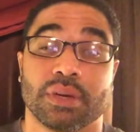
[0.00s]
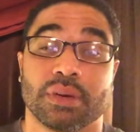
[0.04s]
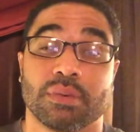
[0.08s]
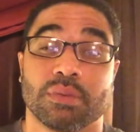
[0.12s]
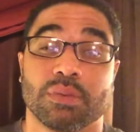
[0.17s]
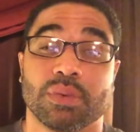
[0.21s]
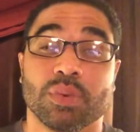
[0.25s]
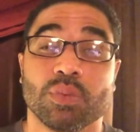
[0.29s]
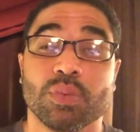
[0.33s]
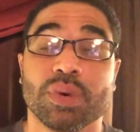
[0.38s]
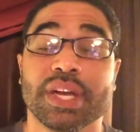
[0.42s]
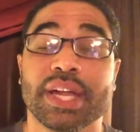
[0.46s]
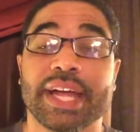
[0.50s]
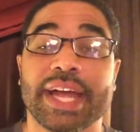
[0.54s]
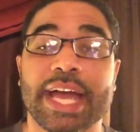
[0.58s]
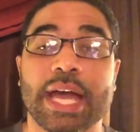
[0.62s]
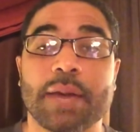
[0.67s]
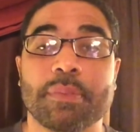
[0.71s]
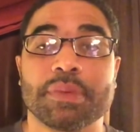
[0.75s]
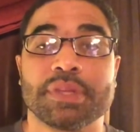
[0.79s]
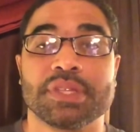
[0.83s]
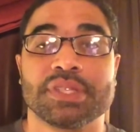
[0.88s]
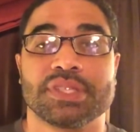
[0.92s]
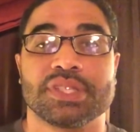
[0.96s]
Well, what
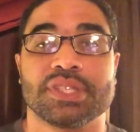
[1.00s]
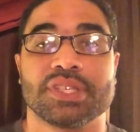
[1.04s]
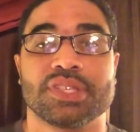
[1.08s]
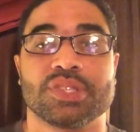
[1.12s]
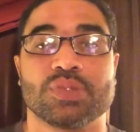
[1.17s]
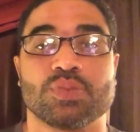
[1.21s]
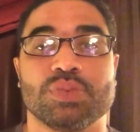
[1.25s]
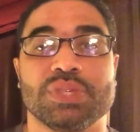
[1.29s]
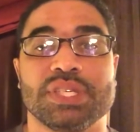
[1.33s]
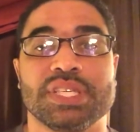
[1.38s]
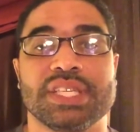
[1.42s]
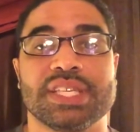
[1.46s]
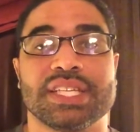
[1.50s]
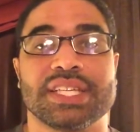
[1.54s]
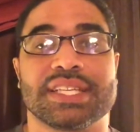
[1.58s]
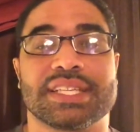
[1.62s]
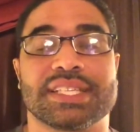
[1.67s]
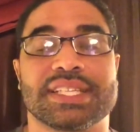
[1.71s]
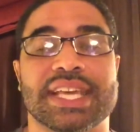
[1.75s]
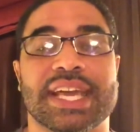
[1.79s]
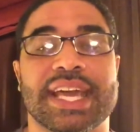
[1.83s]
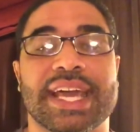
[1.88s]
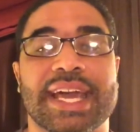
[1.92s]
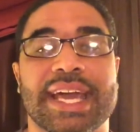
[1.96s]
happens is we get
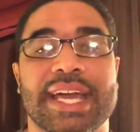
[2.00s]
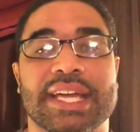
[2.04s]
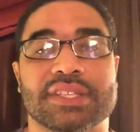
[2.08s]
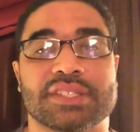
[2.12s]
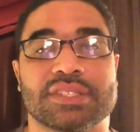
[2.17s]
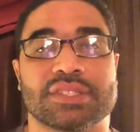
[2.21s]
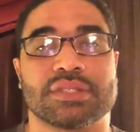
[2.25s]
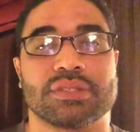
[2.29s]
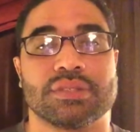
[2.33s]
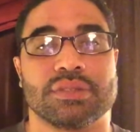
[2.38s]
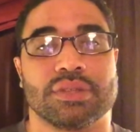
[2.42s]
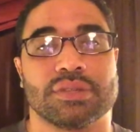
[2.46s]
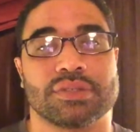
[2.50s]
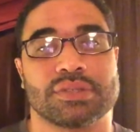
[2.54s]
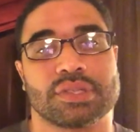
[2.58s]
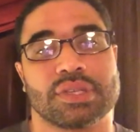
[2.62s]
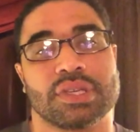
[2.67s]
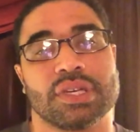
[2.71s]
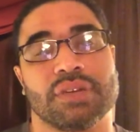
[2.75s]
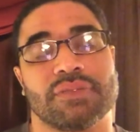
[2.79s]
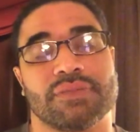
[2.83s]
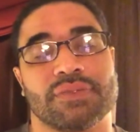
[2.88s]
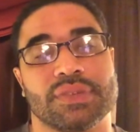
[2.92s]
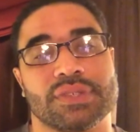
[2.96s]
attached to those
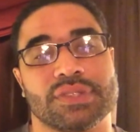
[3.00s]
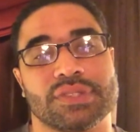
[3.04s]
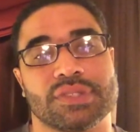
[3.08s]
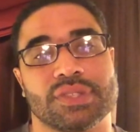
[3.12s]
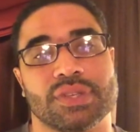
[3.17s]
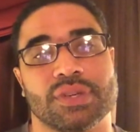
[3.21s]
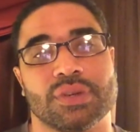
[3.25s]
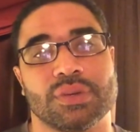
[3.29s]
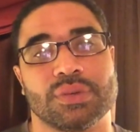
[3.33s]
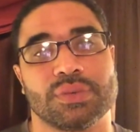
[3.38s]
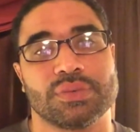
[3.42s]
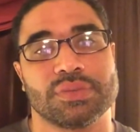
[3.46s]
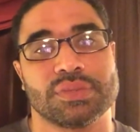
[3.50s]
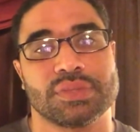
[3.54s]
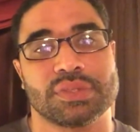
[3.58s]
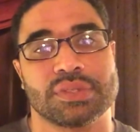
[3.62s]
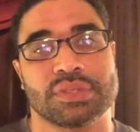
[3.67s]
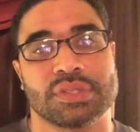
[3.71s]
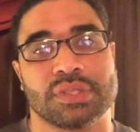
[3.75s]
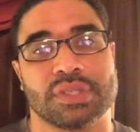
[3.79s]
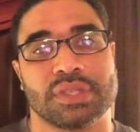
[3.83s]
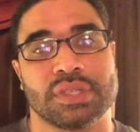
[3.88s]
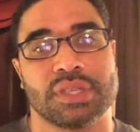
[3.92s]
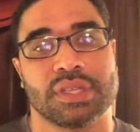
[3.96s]
comfort zones.
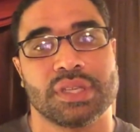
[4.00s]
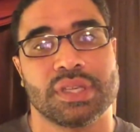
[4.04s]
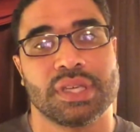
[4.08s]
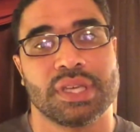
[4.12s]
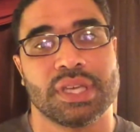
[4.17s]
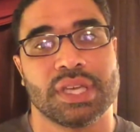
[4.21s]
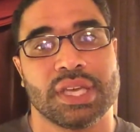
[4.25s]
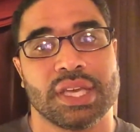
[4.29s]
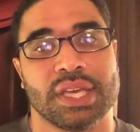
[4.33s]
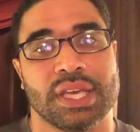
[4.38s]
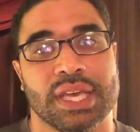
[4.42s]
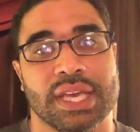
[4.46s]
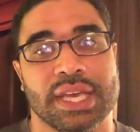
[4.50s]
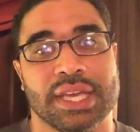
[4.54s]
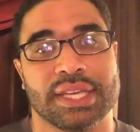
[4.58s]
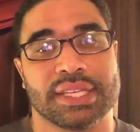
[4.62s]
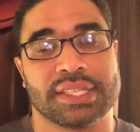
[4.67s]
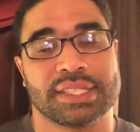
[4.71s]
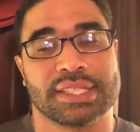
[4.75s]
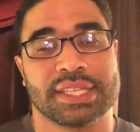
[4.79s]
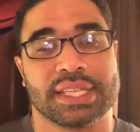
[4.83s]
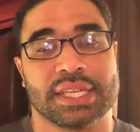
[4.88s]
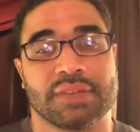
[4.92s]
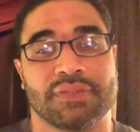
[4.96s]
And
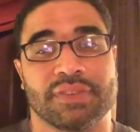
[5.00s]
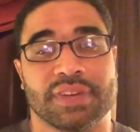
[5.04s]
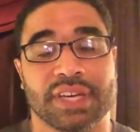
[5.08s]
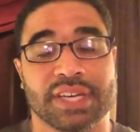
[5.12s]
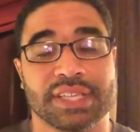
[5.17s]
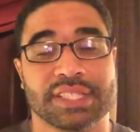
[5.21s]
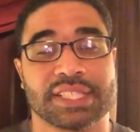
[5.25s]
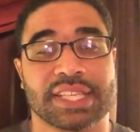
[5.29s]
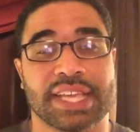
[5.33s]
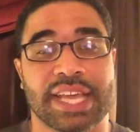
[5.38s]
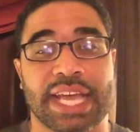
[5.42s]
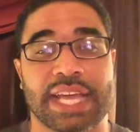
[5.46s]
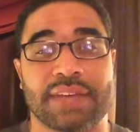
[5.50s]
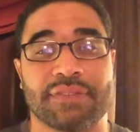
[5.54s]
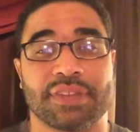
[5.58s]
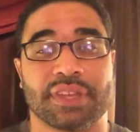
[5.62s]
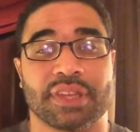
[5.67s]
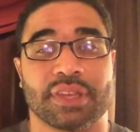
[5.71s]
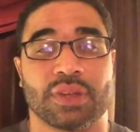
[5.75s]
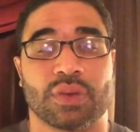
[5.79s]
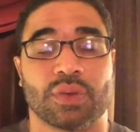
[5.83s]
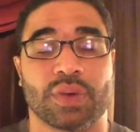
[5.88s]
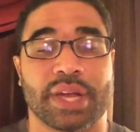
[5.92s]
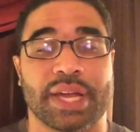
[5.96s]
instead of us having a
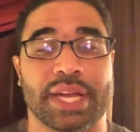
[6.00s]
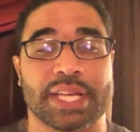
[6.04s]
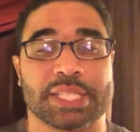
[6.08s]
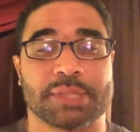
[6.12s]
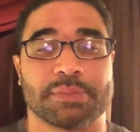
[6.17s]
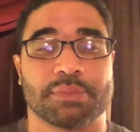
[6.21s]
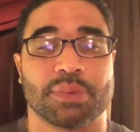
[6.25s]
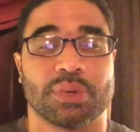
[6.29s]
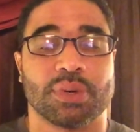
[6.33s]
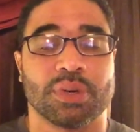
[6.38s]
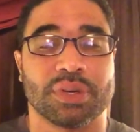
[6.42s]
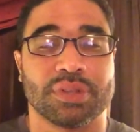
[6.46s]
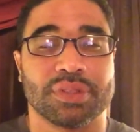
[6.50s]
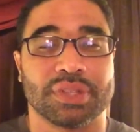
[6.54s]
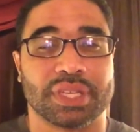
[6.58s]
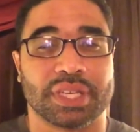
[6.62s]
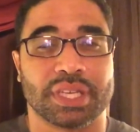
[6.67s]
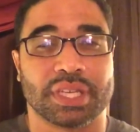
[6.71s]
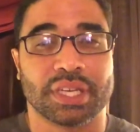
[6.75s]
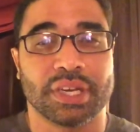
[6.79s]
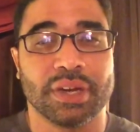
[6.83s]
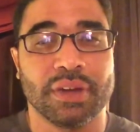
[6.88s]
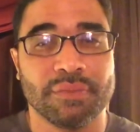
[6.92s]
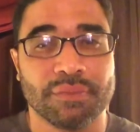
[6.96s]
grasp on the
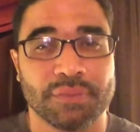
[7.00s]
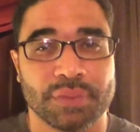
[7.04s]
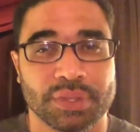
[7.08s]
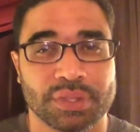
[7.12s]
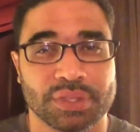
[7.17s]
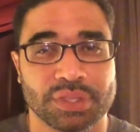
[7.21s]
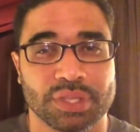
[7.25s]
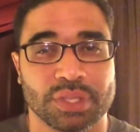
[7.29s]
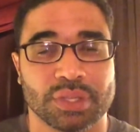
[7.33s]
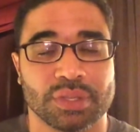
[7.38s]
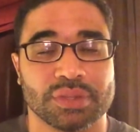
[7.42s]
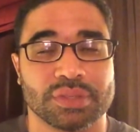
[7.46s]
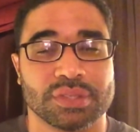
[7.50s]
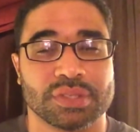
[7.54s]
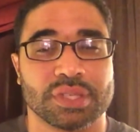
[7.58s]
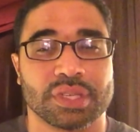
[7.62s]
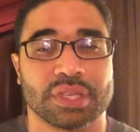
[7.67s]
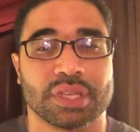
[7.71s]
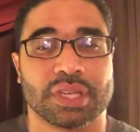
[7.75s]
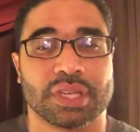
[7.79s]
comfort zones